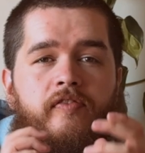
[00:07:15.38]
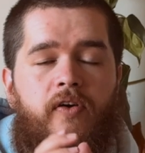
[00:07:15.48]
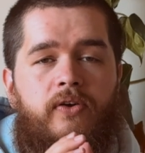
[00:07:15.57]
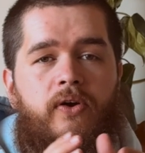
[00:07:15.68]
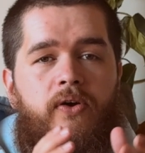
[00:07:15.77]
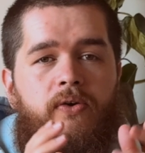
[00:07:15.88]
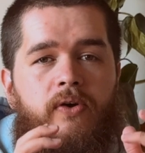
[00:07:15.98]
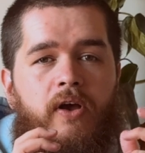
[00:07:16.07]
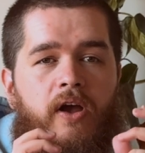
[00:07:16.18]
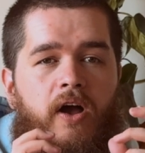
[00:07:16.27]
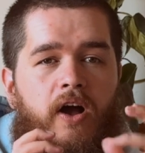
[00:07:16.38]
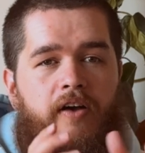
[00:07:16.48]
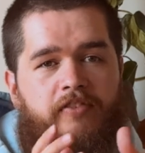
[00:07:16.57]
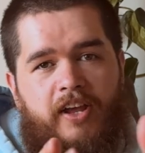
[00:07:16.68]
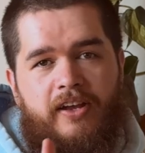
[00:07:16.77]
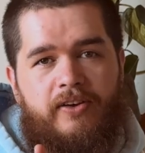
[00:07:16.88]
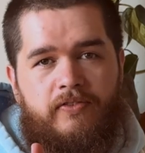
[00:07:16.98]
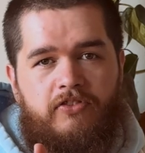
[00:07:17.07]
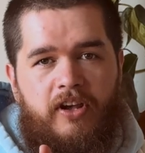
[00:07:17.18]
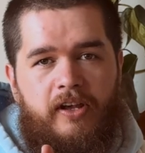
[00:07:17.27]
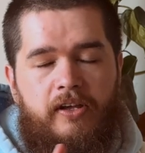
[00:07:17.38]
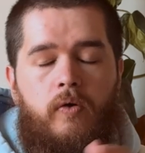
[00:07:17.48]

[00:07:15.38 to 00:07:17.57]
photo I've taken of Ching,